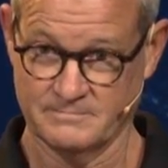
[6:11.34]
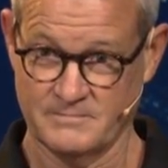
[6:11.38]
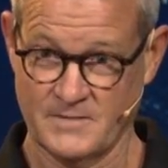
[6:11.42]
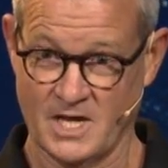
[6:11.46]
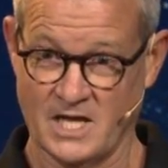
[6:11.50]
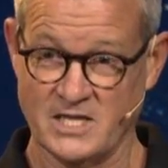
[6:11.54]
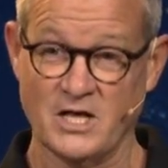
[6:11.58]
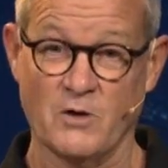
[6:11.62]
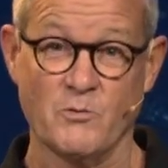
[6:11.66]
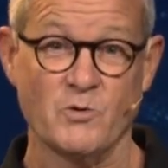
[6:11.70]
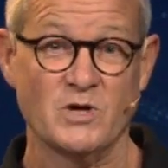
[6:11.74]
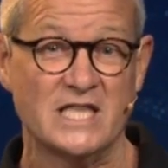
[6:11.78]

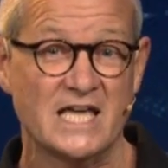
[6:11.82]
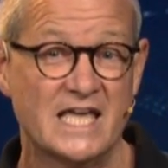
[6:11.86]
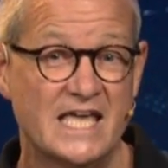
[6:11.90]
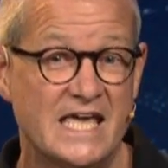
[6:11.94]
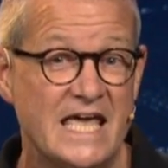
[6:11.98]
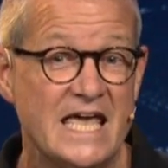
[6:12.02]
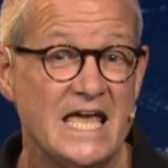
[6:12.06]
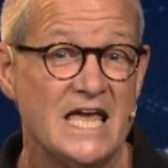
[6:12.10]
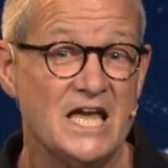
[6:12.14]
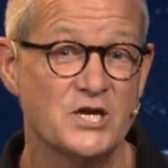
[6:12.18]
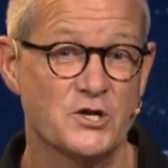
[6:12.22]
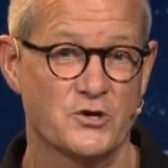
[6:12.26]
There were the
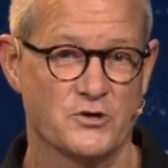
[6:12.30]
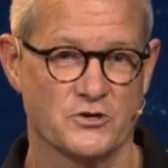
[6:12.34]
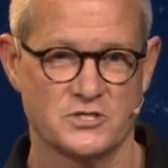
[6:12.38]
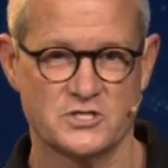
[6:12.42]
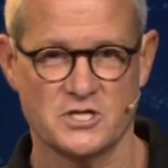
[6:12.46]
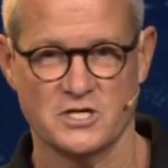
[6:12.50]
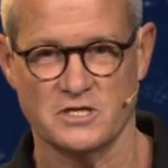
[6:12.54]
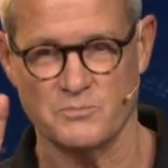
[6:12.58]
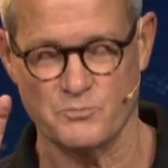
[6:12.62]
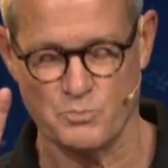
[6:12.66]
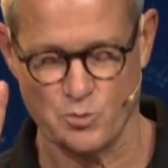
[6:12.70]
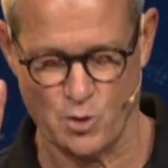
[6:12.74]
keeners
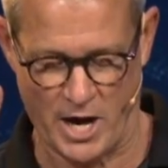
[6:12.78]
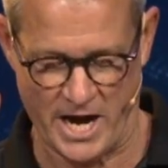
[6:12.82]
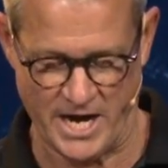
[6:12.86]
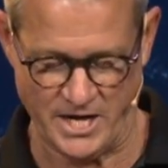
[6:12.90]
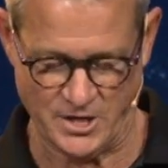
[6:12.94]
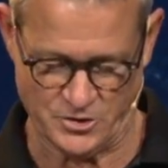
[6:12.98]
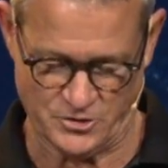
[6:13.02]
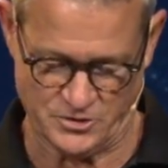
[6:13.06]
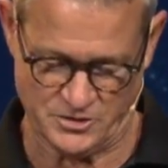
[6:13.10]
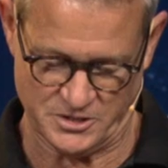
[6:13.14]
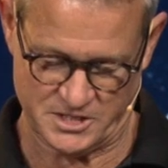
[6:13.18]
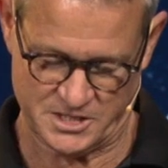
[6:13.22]
or the
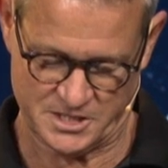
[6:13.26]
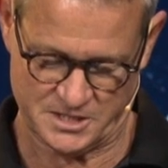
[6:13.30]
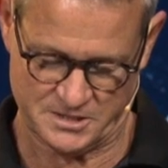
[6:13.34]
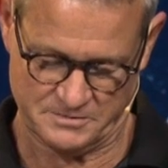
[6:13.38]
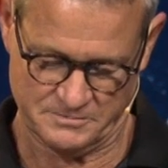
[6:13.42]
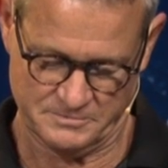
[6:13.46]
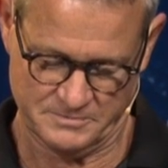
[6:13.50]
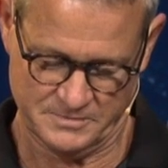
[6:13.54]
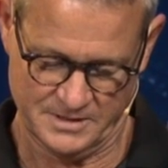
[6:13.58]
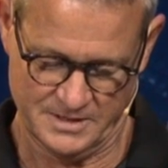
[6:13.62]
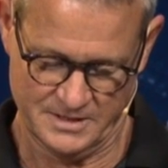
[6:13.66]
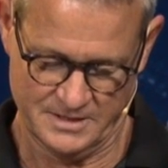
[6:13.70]
brainers,
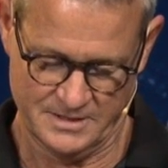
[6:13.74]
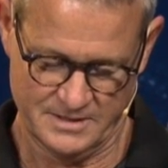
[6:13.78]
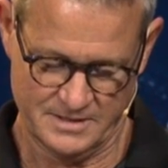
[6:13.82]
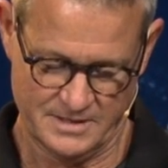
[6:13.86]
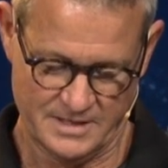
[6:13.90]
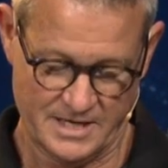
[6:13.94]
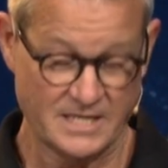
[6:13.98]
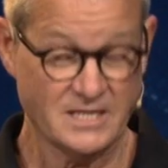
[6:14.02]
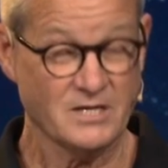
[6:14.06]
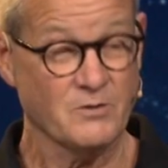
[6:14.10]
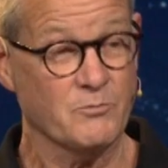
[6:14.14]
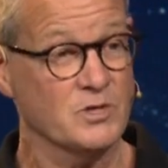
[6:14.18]

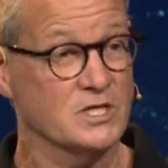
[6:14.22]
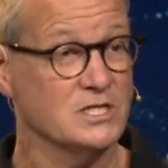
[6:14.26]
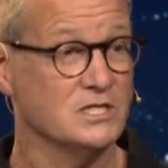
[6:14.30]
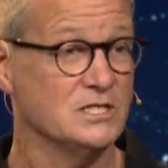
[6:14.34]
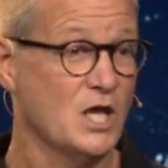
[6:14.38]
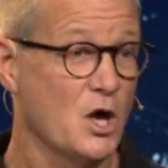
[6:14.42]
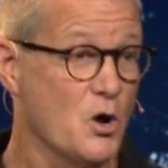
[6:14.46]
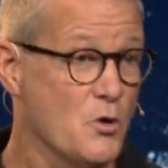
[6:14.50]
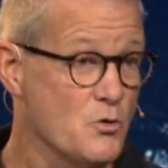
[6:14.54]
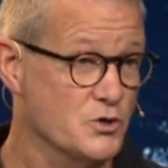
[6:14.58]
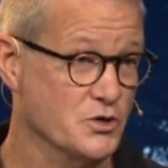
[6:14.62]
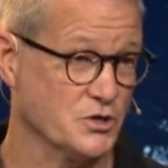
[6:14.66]
and there were the
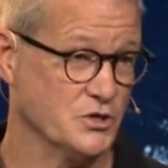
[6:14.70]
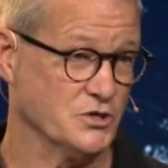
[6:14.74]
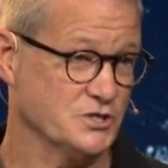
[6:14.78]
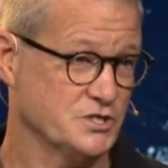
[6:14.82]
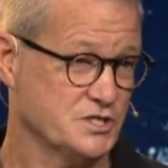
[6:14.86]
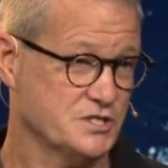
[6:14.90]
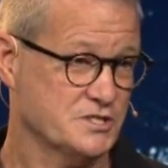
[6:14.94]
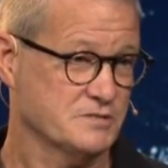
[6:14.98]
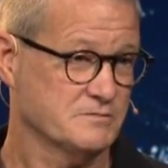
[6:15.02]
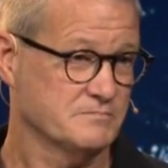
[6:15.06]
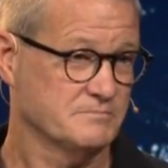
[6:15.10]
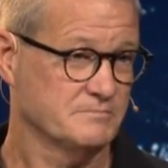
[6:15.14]

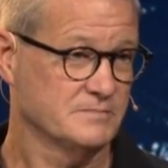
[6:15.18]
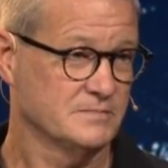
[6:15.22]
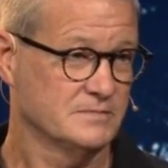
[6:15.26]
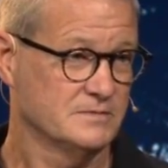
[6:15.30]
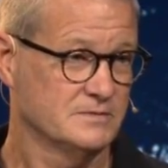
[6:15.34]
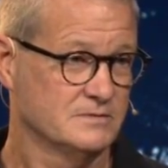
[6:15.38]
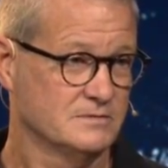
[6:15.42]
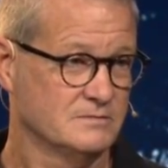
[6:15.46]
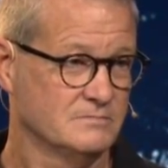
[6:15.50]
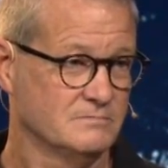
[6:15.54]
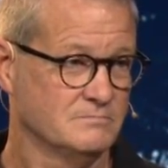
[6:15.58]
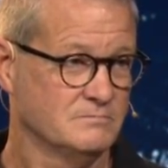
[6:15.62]
loners.
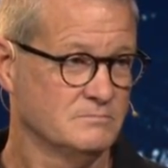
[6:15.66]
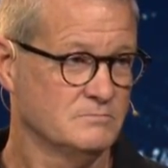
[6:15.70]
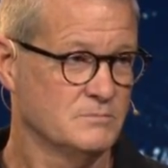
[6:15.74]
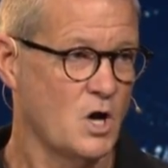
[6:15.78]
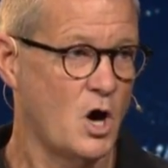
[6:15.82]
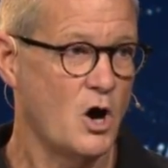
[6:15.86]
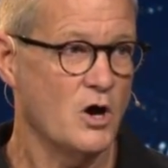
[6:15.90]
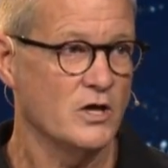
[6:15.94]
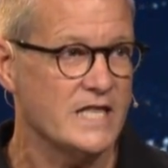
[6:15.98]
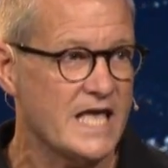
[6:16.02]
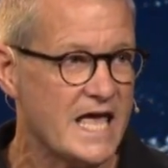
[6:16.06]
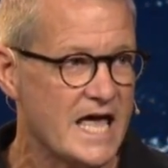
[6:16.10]

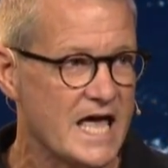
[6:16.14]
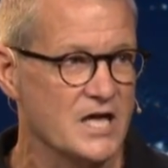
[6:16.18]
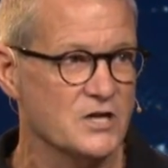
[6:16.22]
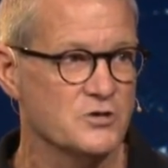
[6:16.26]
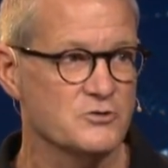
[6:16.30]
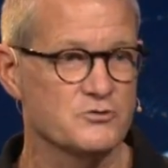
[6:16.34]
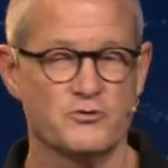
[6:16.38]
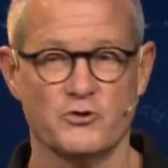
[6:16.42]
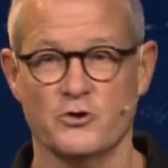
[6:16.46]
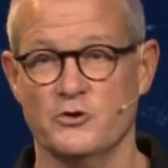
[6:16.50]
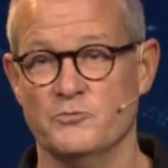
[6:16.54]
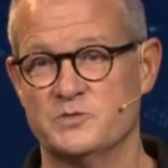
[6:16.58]
All the
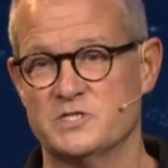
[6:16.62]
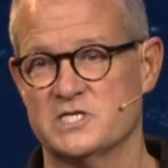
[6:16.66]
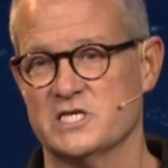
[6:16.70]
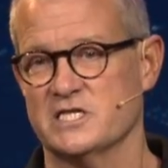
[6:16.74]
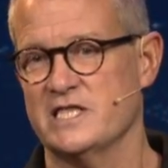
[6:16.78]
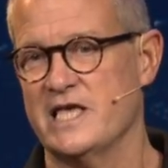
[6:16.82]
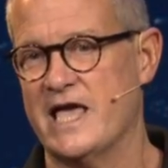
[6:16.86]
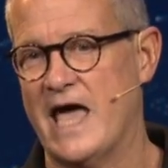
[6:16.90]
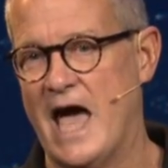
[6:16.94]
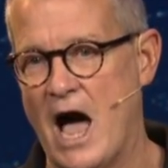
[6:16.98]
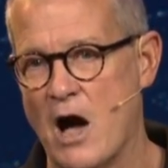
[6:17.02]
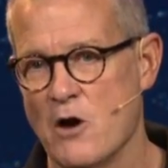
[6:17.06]
in-groups and
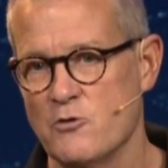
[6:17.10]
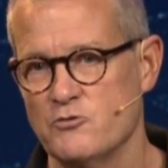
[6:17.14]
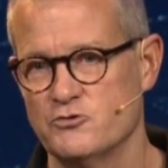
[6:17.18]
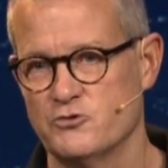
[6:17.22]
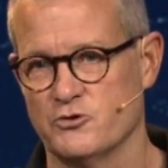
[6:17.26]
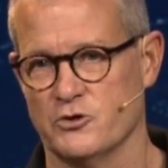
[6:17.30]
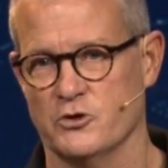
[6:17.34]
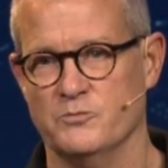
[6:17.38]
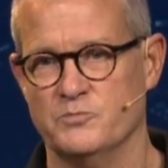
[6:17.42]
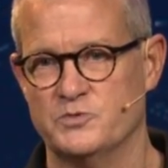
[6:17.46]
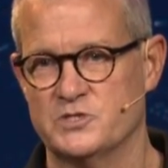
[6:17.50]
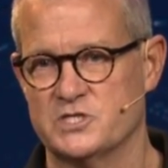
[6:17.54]
the
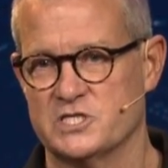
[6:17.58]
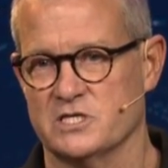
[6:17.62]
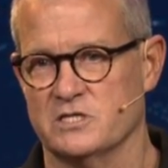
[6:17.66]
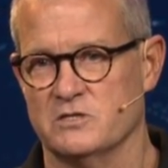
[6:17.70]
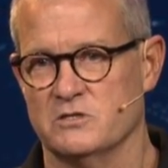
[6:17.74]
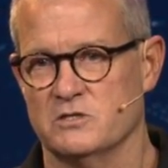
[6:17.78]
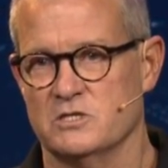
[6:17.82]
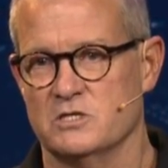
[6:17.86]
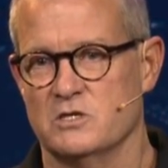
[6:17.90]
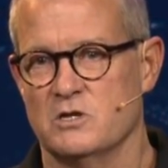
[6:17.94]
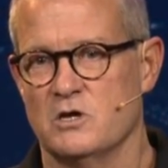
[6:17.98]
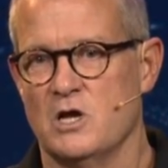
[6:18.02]
out-groups
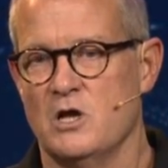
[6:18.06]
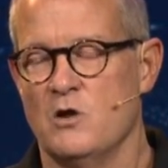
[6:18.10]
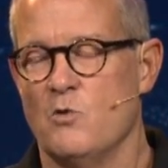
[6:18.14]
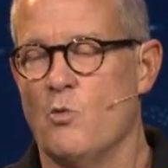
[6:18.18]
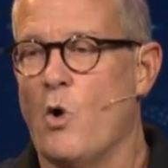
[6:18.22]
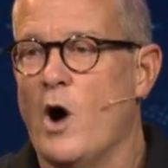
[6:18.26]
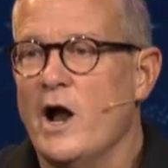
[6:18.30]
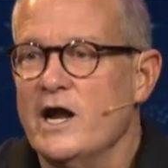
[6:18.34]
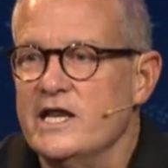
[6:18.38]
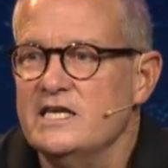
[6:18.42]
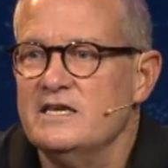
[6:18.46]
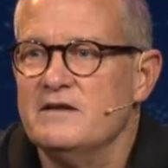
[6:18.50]
and
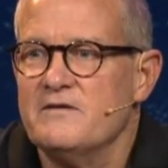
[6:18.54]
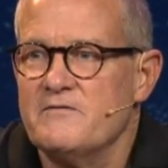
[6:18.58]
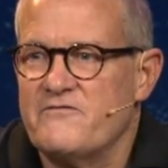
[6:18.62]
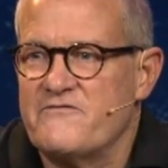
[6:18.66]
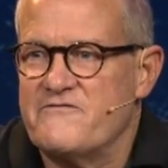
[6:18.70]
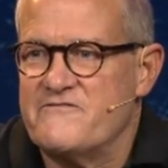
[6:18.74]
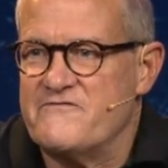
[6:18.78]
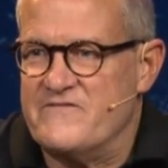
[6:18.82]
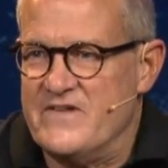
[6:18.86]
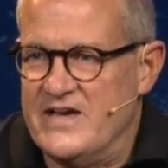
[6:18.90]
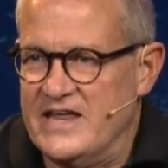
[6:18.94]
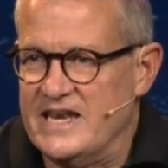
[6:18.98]
wanting to
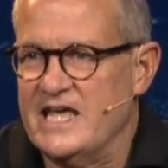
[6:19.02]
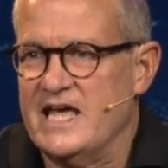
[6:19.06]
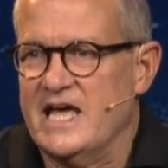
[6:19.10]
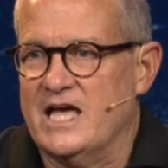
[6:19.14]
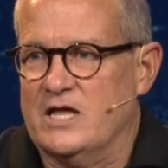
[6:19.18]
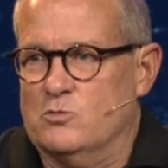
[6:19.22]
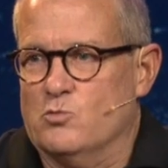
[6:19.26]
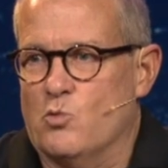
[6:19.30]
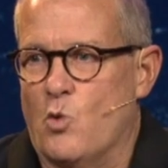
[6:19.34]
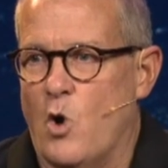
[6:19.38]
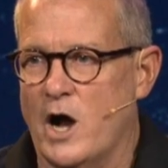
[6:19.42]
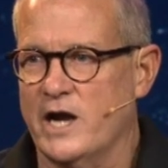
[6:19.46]
fit
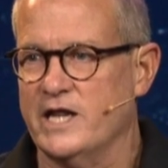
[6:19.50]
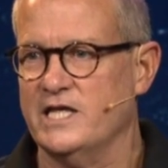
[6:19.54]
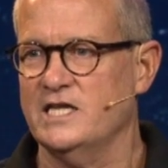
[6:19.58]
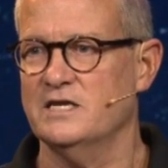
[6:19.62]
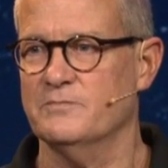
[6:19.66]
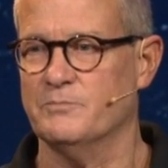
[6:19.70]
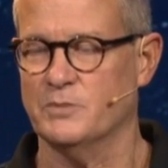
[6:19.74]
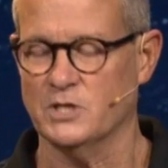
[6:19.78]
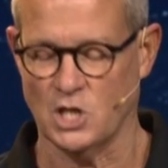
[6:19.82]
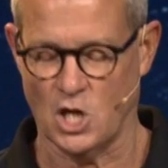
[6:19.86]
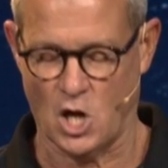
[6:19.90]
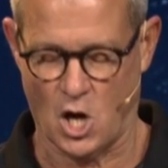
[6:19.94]
in, wanting to
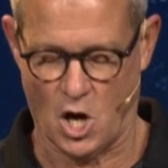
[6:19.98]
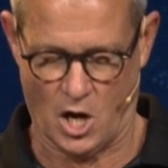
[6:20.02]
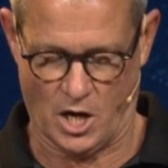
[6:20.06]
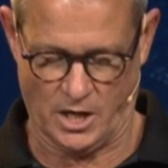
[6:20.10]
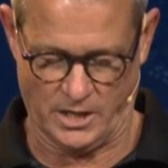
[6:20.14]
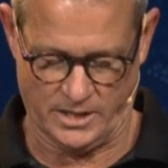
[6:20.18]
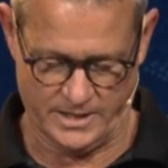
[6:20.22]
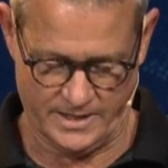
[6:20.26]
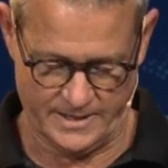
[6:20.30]
belong.